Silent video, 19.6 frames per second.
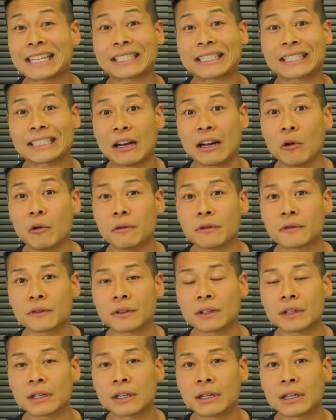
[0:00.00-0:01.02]
itself,
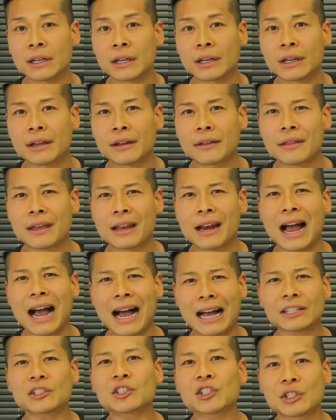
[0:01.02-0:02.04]
then
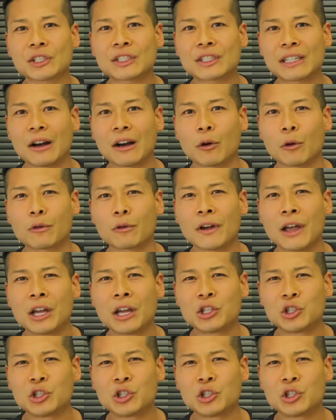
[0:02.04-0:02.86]
ask yourself,